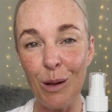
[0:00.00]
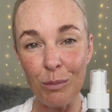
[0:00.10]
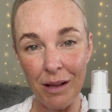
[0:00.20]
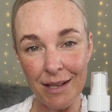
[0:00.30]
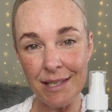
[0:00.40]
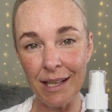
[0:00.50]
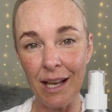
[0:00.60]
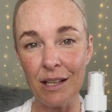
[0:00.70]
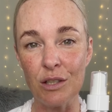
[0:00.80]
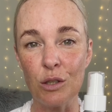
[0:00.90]
Plus, the
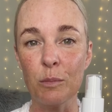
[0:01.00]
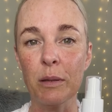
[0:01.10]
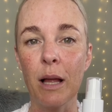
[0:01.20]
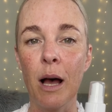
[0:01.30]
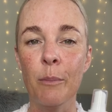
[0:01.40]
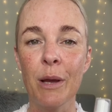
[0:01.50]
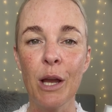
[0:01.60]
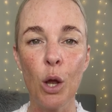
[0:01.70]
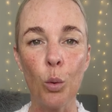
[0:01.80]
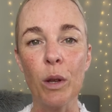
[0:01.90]
Kakadu plum,
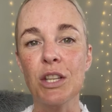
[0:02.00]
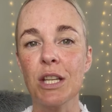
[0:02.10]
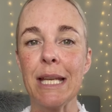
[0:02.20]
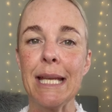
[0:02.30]
which